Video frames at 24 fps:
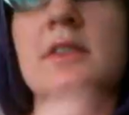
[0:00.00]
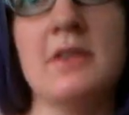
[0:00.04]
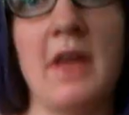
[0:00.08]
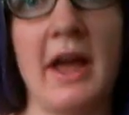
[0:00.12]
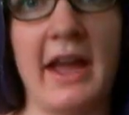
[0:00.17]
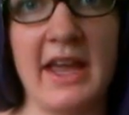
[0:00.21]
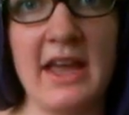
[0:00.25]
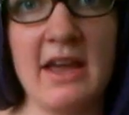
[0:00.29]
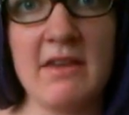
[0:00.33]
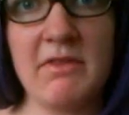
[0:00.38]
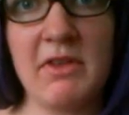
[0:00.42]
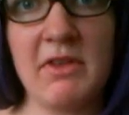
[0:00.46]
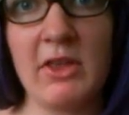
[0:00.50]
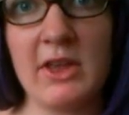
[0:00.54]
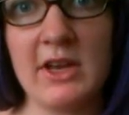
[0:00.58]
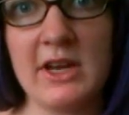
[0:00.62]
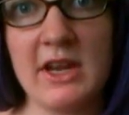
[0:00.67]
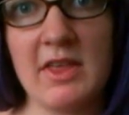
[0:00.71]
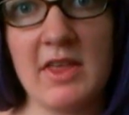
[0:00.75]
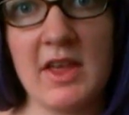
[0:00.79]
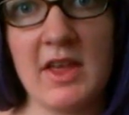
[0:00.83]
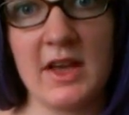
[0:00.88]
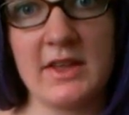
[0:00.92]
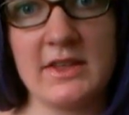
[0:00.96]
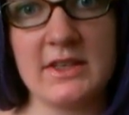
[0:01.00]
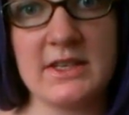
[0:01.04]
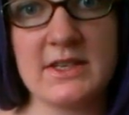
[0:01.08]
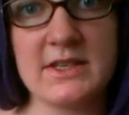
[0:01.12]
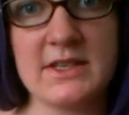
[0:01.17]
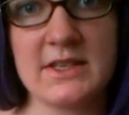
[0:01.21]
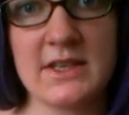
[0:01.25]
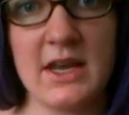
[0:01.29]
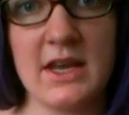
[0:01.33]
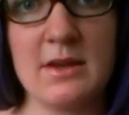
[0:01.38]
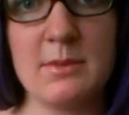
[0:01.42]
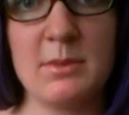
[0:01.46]
I can't feel anything on the
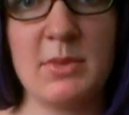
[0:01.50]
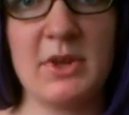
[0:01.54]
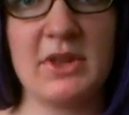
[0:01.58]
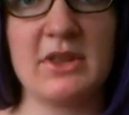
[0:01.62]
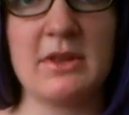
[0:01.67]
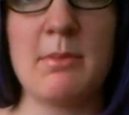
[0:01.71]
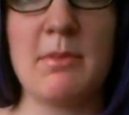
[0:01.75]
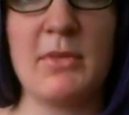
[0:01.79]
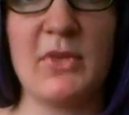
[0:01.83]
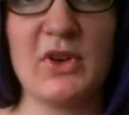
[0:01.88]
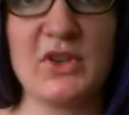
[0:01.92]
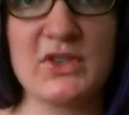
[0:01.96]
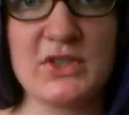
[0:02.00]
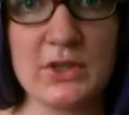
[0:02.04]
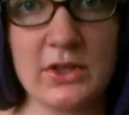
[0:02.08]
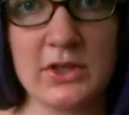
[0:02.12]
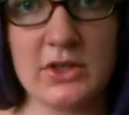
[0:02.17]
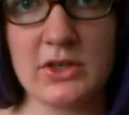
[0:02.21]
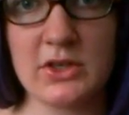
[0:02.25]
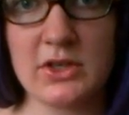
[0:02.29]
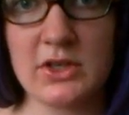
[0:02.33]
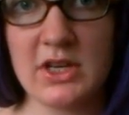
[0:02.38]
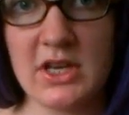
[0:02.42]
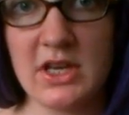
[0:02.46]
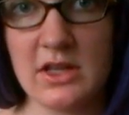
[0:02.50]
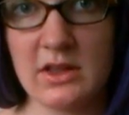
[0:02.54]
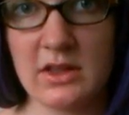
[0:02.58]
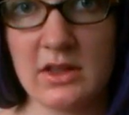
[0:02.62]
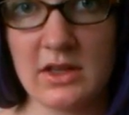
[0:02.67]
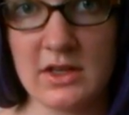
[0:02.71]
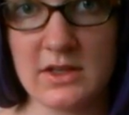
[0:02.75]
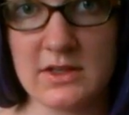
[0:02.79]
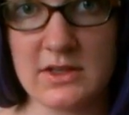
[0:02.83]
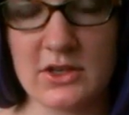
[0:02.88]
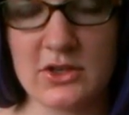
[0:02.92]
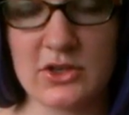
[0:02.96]
skin, but the muscle underneath
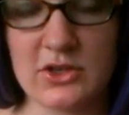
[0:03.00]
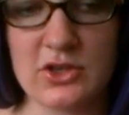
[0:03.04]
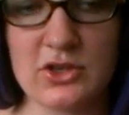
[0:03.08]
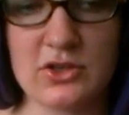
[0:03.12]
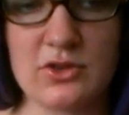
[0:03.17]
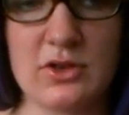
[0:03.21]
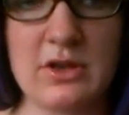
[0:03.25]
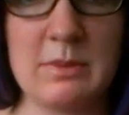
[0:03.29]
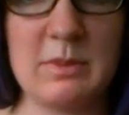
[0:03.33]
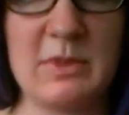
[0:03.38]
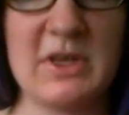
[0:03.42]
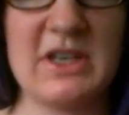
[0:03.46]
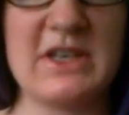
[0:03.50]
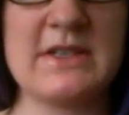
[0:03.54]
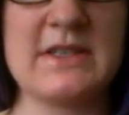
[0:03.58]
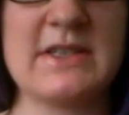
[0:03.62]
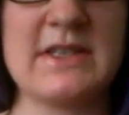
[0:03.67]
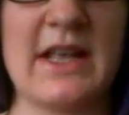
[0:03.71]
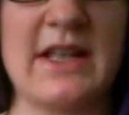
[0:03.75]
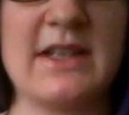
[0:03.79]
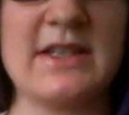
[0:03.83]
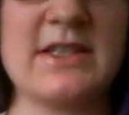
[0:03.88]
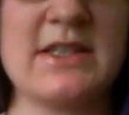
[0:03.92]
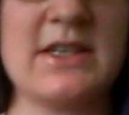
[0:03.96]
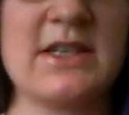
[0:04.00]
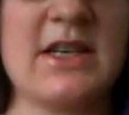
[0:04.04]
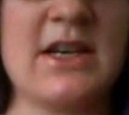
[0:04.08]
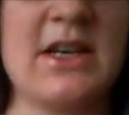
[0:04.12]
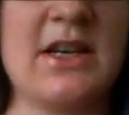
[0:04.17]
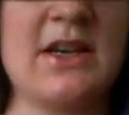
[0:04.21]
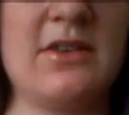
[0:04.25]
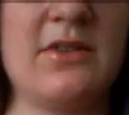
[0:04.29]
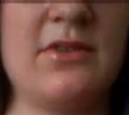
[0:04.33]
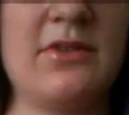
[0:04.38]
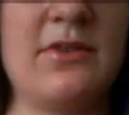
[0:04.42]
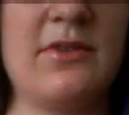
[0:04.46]
is extremely
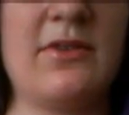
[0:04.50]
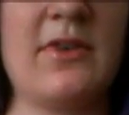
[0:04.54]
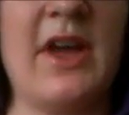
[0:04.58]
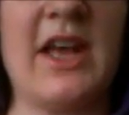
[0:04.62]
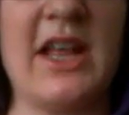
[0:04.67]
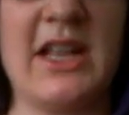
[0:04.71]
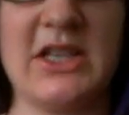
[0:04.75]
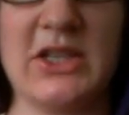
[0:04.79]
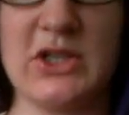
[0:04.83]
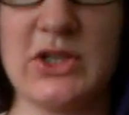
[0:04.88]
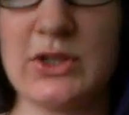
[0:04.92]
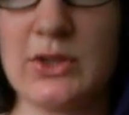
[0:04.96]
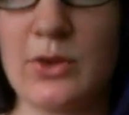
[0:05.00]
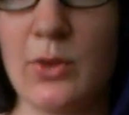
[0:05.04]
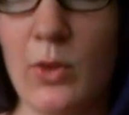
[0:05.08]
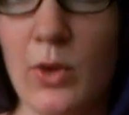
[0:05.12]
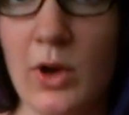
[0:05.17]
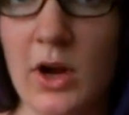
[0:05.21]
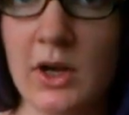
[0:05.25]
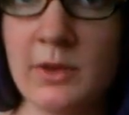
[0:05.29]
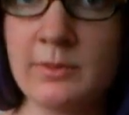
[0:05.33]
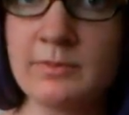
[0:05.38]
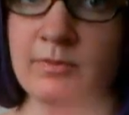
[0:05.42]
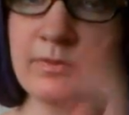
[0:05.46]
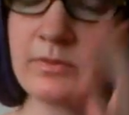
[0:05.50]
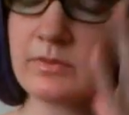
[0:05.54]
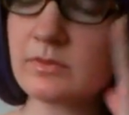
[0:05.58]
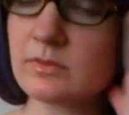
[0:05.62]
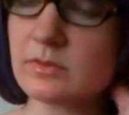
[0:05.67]
sensitive and sore.